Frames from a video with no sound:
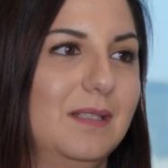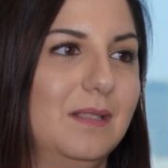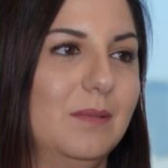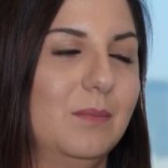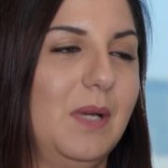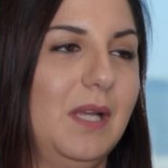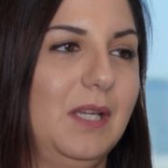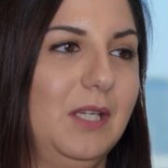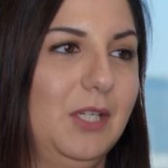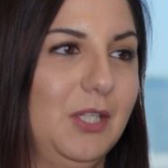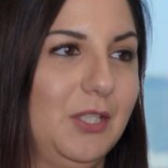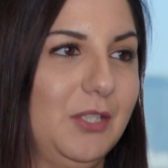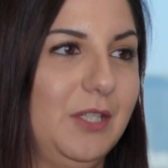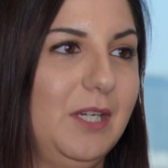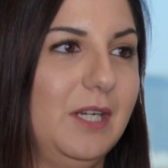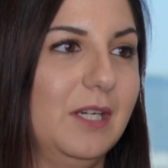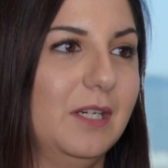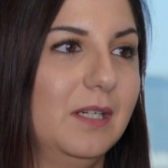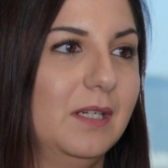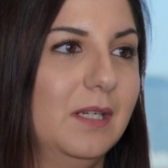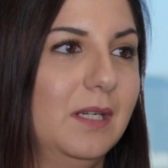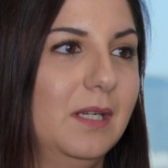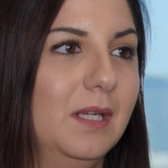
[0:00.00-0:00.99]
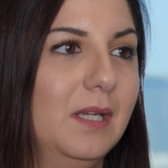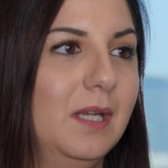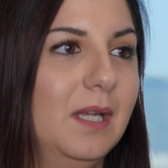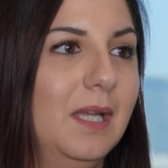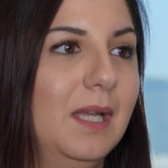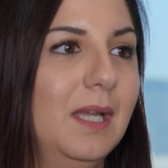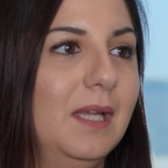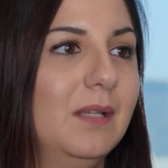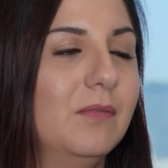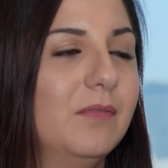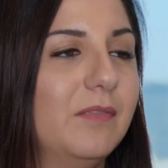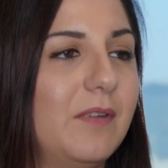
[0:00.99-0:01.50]
in my career.
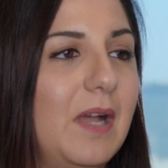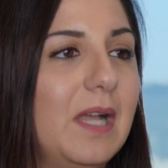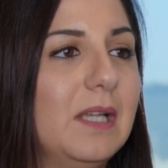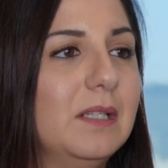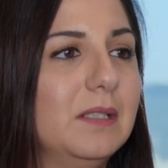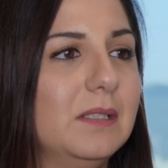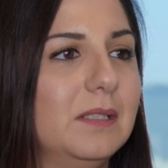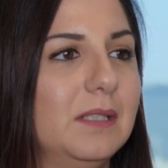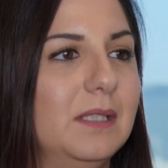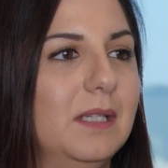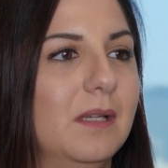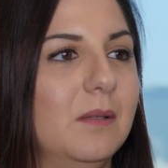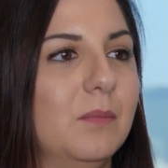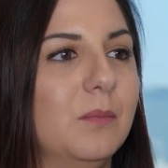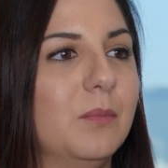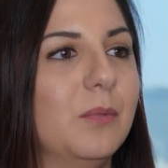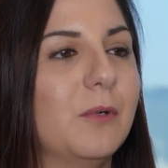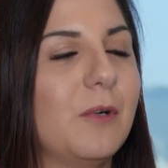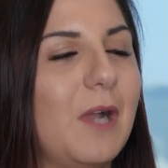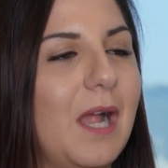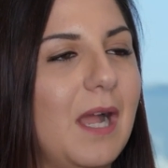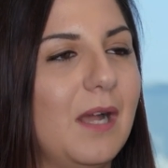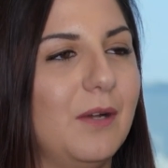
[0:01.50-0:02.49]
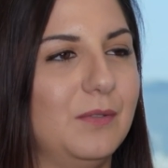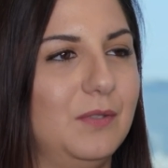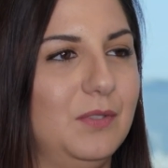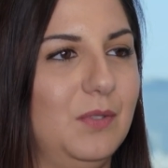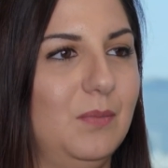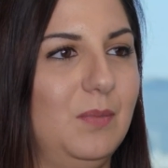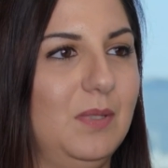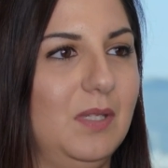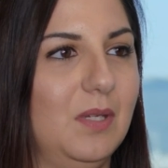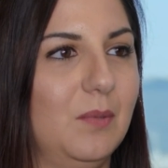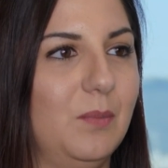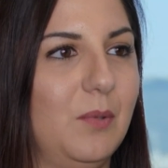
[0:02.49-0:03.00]
And finally, I'm proud
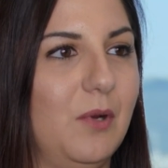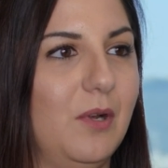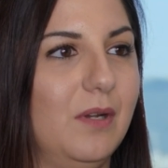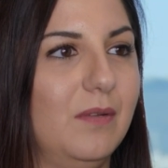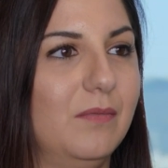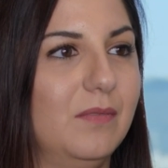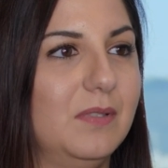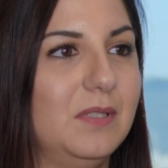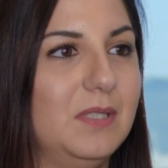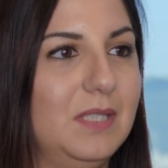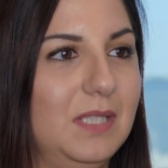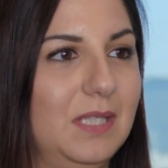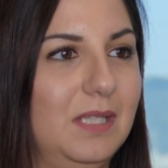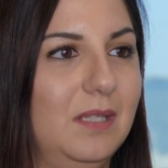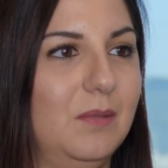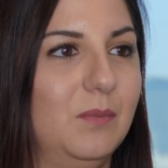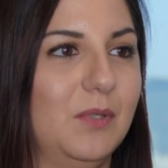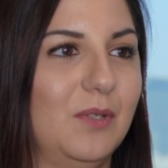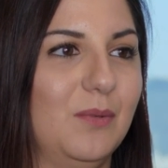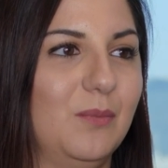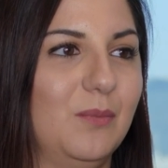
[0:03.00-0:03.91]
to be a part of a team